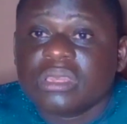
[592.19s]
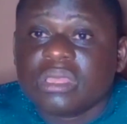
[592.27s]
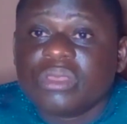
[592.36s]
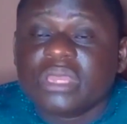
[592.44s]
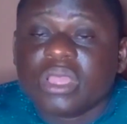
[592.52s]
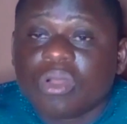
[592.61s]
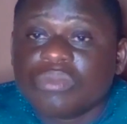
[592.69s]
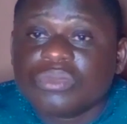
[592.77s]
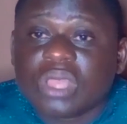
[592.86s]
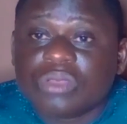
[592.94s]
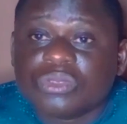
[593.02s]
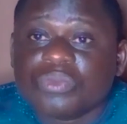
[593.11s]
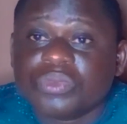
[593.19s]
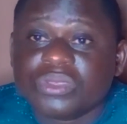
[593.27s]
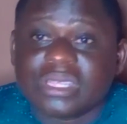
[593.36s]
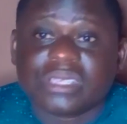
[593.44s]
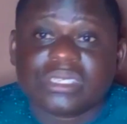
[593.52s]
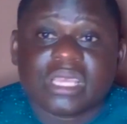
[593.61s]
then they come to how to
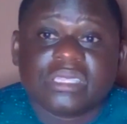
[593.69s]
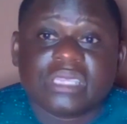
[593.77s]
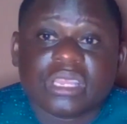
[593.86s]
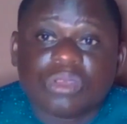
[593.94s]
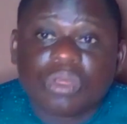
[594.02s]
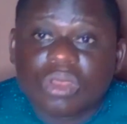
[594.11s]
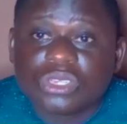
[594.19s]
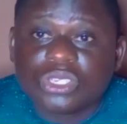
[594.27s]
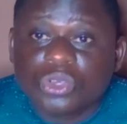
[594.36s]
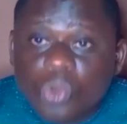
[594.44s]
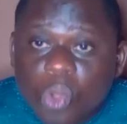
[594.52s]
produce, they say technology.